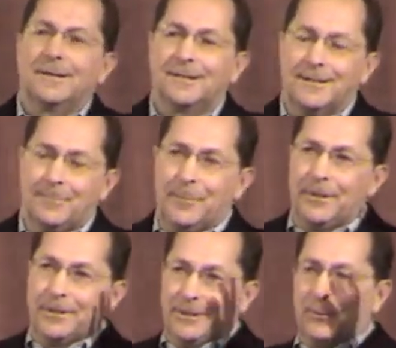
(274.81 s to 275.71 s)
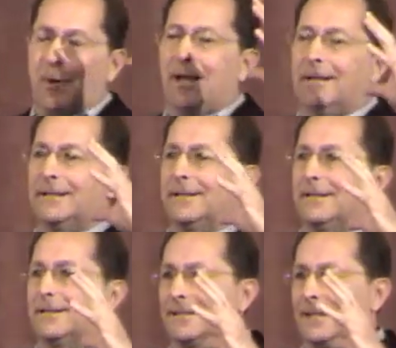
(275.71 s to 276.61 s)
spirituality
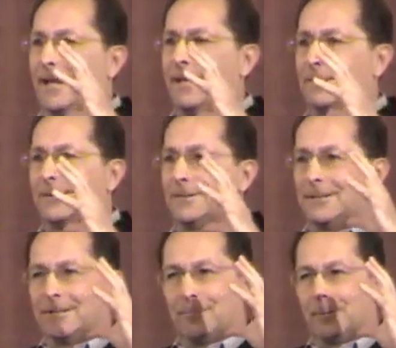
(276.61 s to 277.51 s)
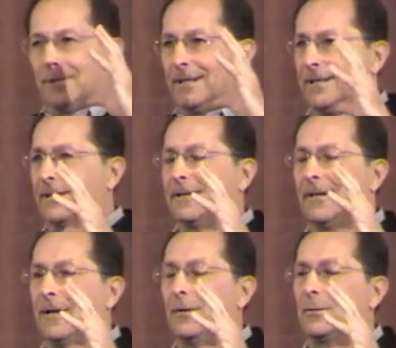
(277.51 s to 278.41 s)
and science are just really getting
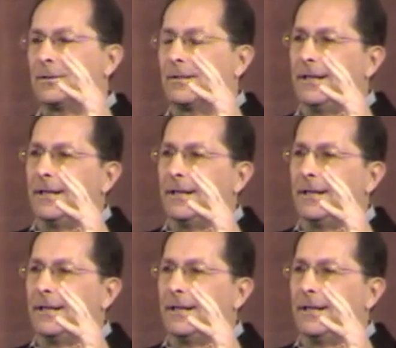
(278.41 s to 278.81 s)
close.